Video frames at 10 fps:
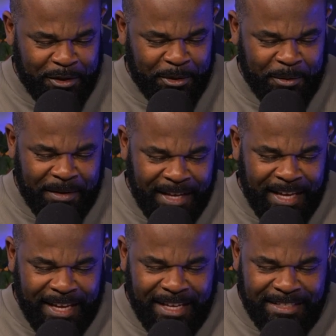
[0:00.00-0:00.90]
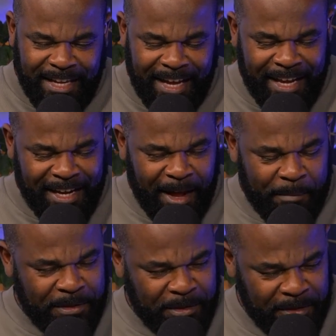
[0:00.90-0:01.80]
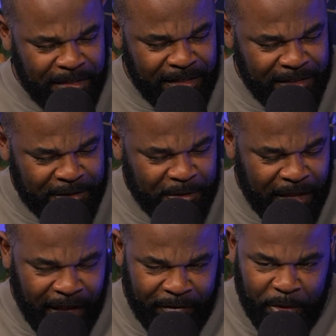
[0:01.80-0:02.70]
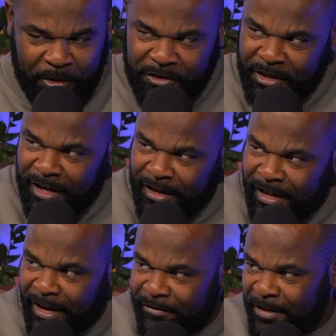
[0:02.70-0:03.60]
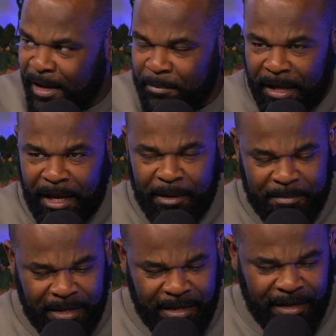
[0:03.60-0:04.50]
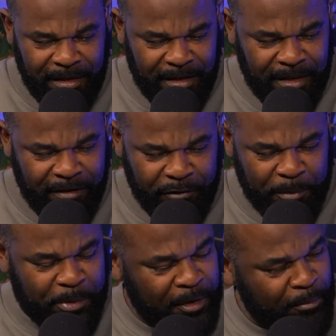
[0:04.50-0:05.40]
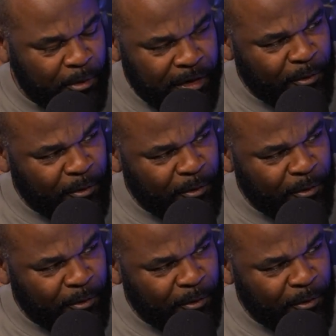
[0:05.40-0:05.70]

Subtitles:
to is I had an opportunity to shoot a half-court shot at a halftime game in Footprint